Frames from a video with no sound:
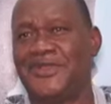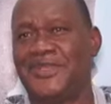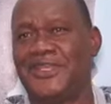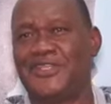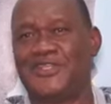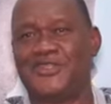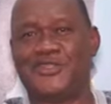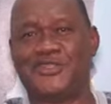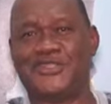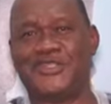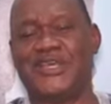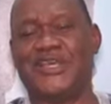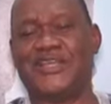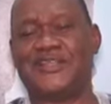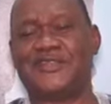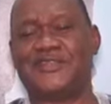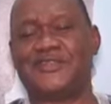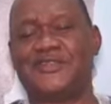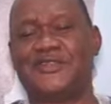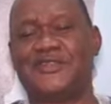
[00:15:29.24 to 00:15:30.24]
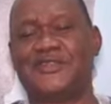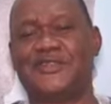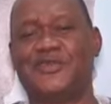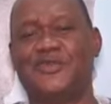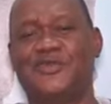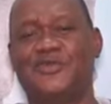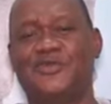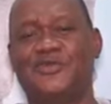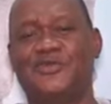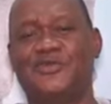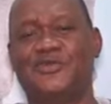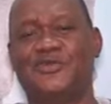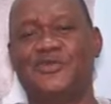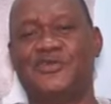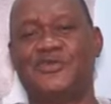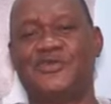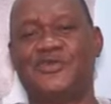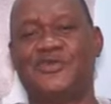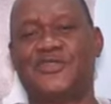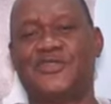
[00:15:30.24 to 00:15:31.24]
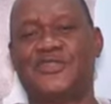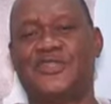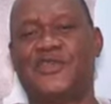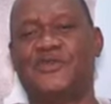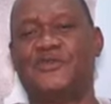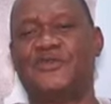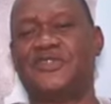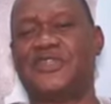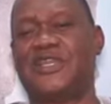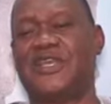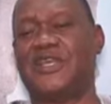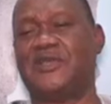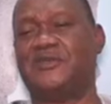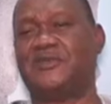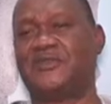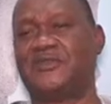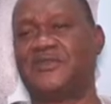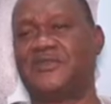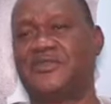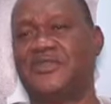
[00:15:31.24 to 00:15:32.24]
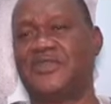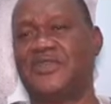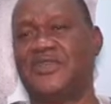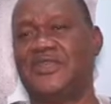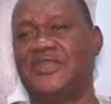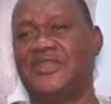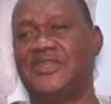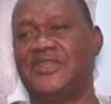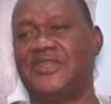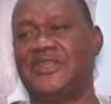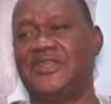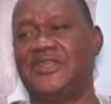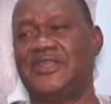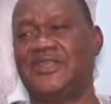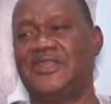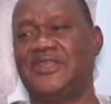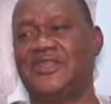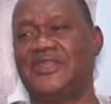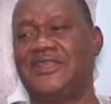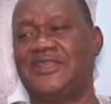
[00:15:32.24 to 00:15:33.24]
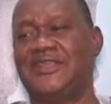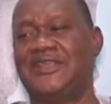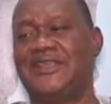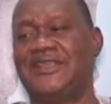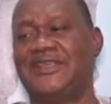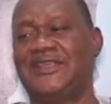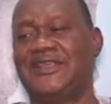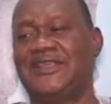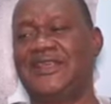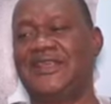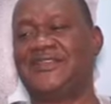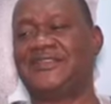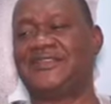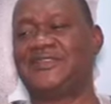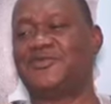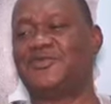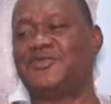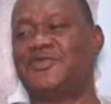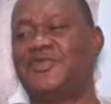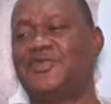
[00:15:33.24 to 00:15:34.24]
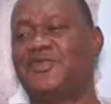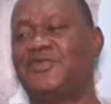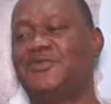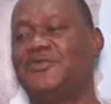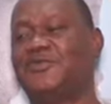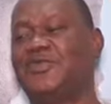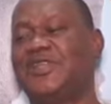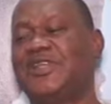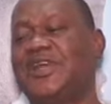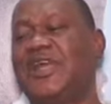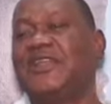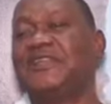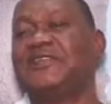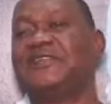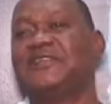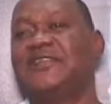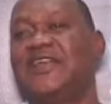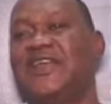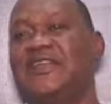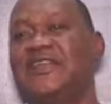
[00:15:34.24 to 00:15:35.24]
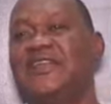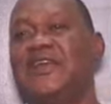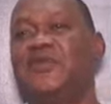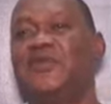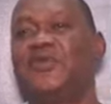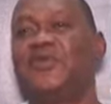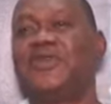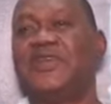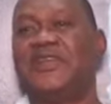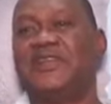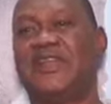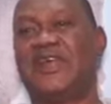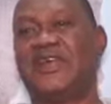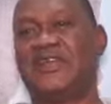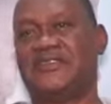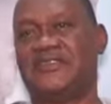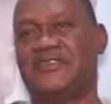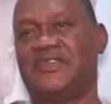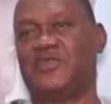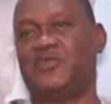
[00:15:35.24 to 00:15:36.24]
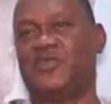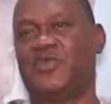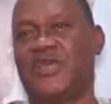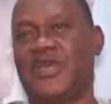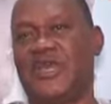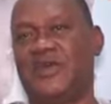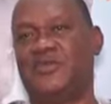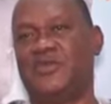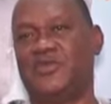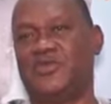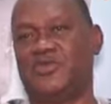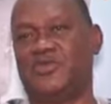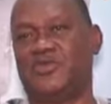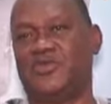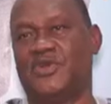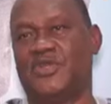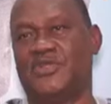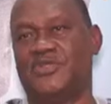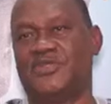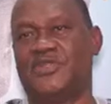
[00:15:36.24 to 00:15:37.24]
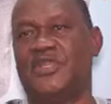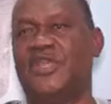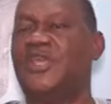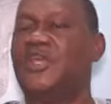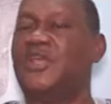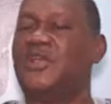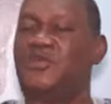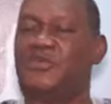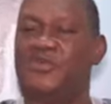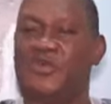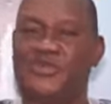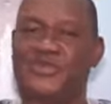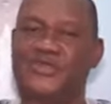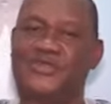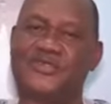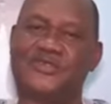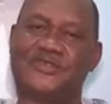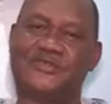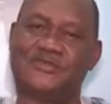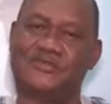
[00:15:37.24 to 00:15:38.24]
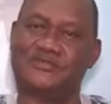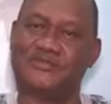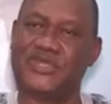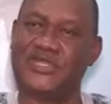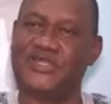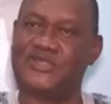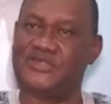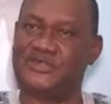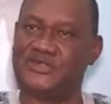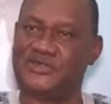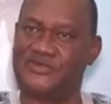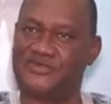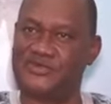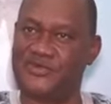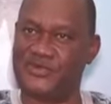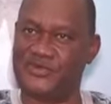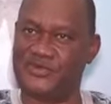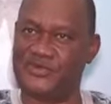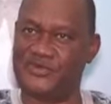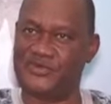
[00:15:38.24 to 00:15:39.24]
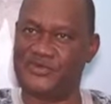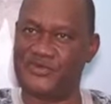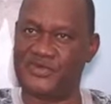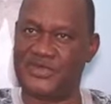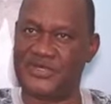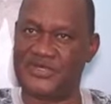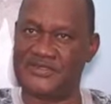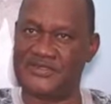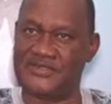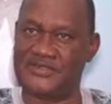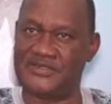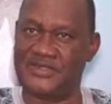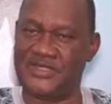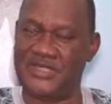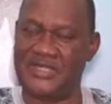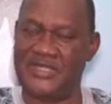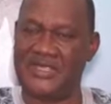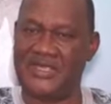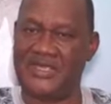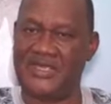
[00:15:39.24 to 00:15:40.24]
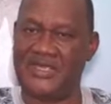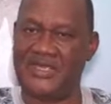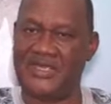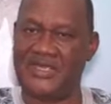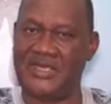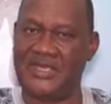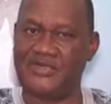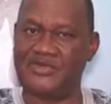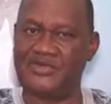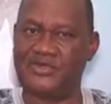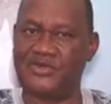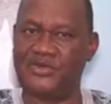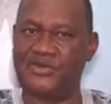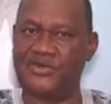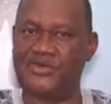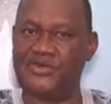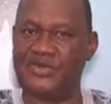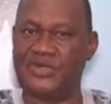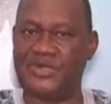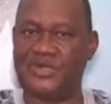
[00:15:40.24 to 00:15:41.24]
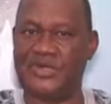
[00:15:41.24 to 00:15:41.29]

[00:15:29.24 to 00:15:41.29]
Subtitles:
It's just that sometimes it's with hindsight that we realize that what happened to us was meant for good for us. And so